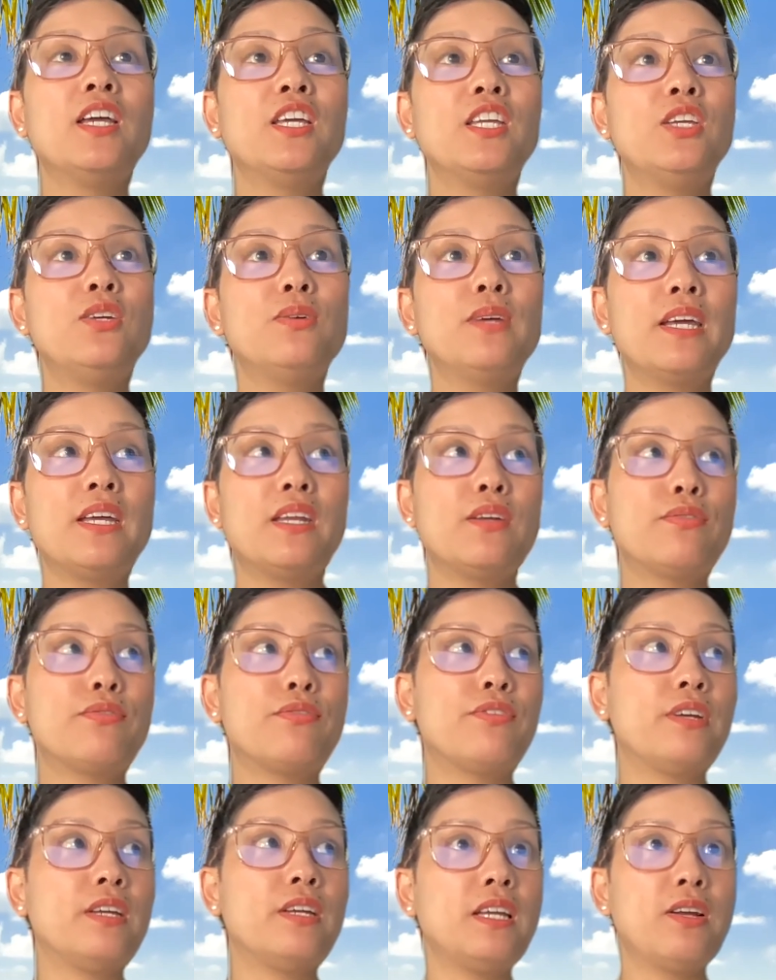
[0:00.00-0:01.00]
You get a
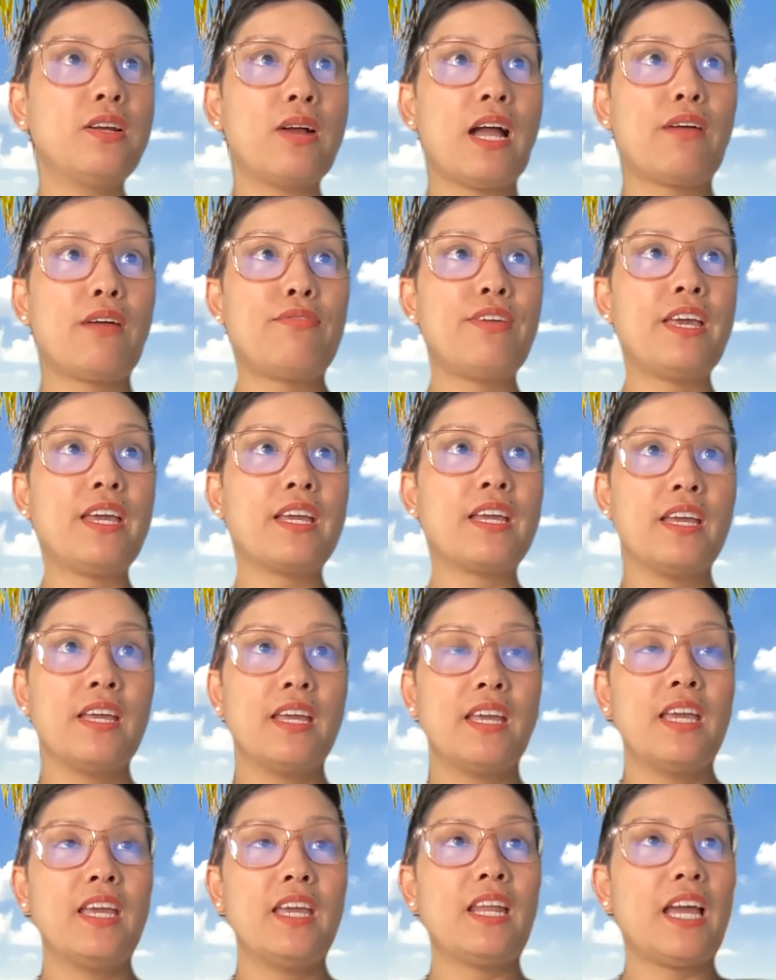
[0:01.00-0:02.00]
free graphic
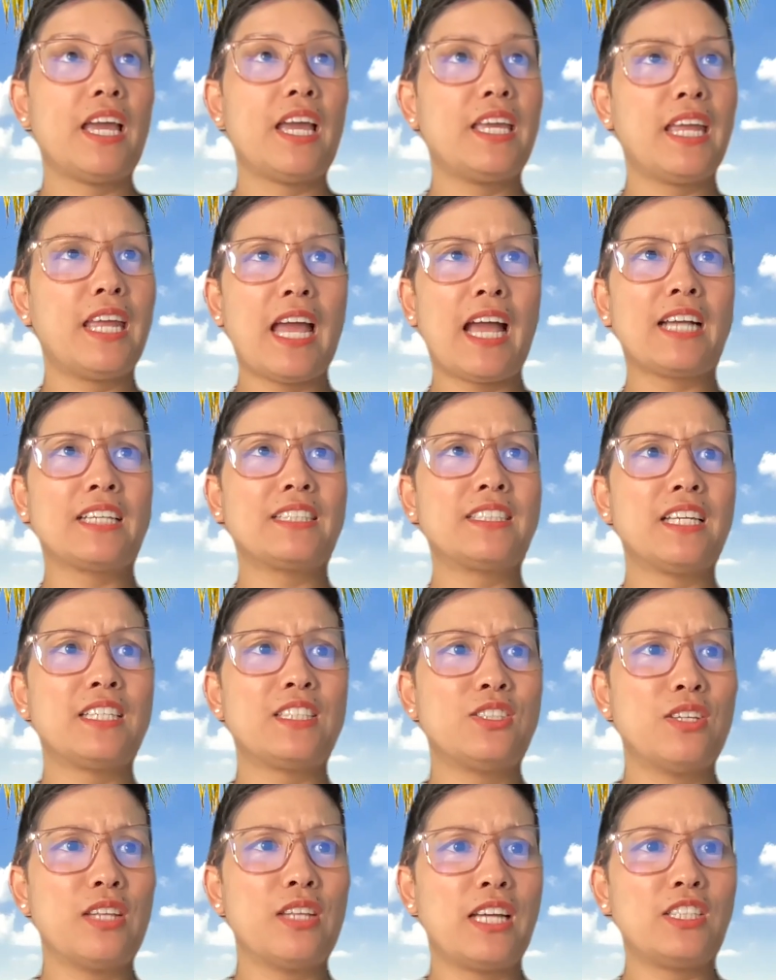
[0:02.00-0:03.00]
and I get
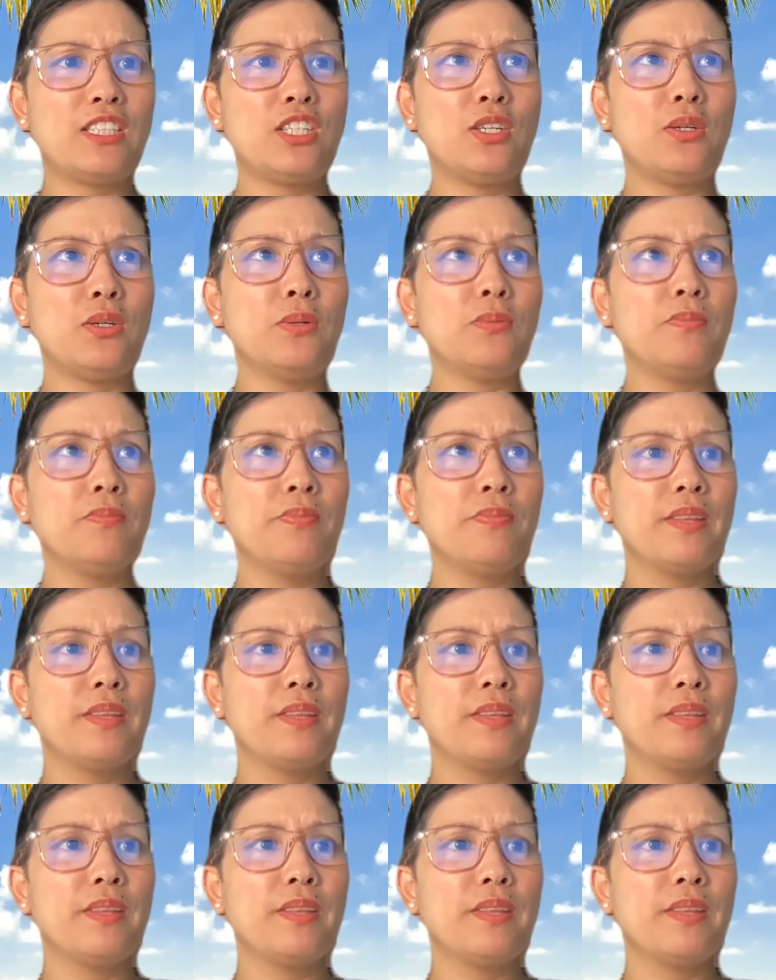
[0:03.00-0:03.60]
access to that too.